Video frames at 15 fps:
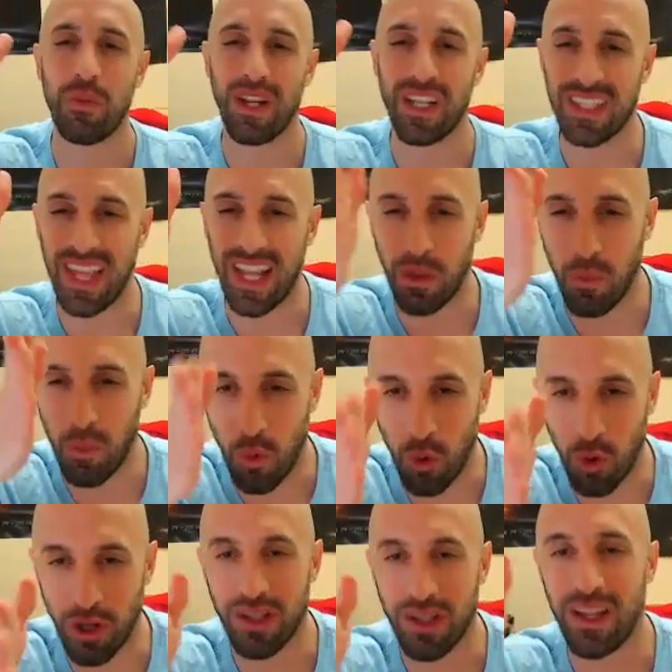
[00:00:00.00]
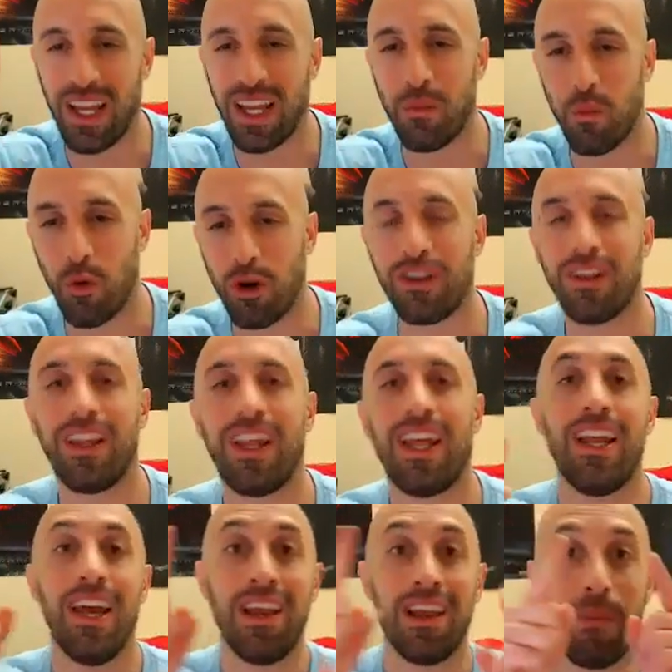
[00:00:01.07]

but it's getting more delayed, more delayed.